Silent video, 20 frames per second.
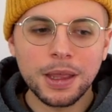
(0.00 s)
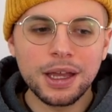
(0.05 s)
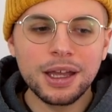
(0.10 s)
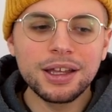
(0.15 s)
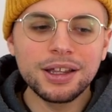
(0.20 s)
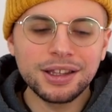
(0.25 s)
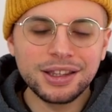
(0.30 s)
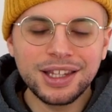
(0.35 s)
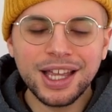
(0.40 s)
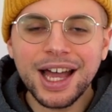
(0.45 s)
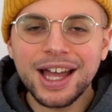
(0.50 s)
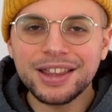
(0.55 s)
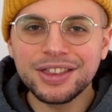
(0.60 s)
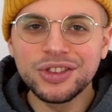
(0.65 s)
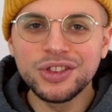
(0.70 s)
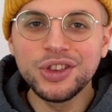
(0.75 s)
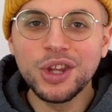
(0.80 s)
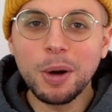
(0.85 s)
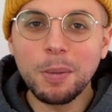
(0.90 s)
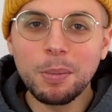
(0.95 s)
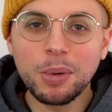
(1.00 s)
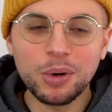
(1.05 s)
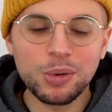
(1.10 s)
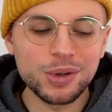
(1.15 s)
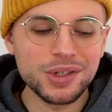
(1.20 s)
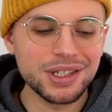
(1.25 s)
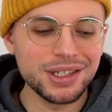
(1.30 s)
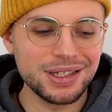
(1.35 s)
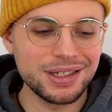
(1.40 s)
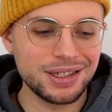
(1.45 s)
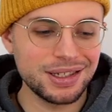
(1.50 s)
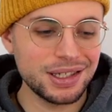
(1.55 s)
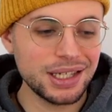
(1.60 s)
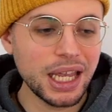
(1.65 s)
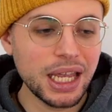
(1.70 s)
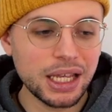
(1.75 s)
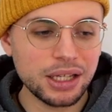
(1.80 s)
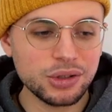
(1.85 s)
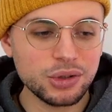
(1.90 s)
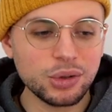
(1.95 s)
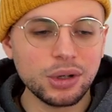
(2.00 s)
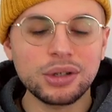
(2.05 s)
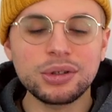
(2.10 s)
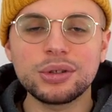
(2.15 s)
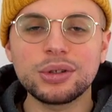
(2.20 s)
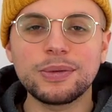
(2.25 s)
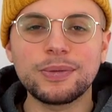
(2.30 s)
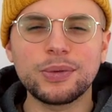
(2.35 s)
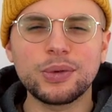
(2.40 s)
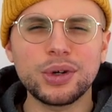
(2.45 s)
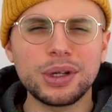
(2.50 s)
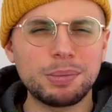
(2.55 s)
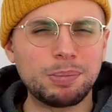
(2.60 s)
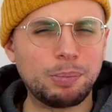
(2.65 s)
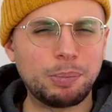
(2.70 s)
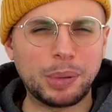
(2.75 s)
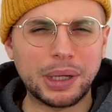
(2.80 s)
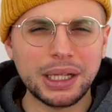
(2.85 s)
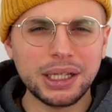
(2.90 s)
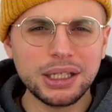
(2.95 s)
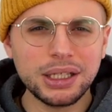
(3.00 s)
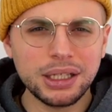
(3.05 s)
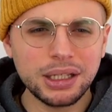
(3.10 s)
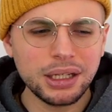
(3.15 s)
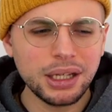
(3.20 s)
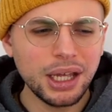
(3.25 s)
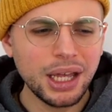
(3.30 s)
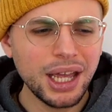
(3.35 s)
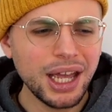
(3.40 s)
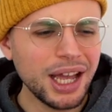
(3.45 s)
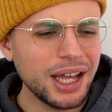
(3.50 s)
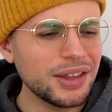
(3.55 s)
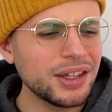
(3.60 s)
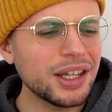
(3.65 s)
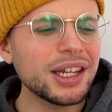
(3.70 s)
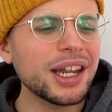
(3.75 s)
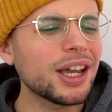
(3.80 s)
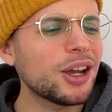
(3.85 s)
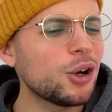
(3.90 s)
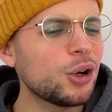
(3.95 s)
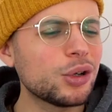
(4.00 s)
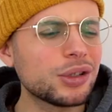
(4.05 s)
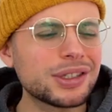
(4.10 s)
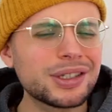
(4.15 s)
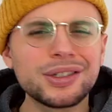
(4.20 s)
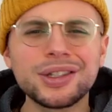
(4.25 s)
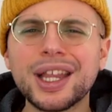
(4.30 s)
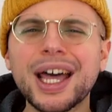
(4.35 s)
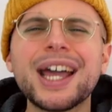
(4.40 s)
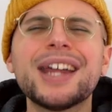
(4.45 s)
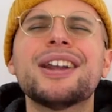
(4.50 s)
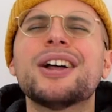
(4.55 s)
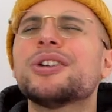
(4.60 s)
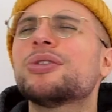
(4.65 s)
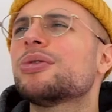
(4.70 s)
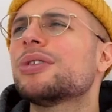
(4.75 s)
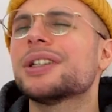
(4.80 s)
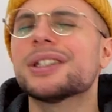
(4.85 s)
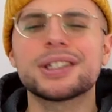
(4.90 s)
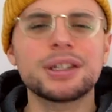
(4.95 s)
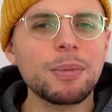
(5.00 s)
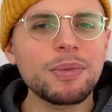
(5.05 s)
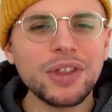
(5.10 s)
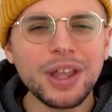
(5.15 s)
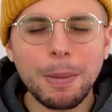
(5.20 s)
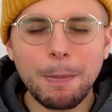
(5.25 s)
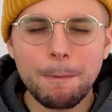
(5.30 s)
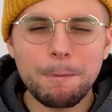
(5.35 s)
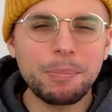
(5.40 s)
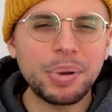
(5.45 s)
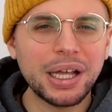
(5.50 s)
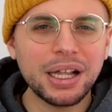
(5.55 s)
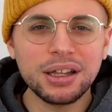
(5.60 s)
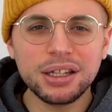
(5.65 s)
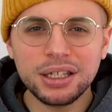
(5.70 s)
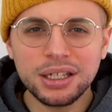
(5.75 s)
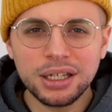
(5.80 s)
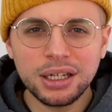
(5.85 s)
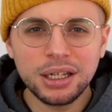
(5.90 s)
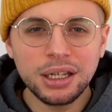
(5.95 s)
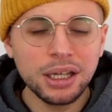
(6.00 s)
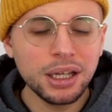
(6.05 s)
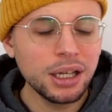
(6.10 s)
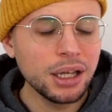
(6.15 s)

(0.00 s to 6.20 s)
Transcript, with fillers: that number was insane, 240 billion, and then I heard 900 and something billion.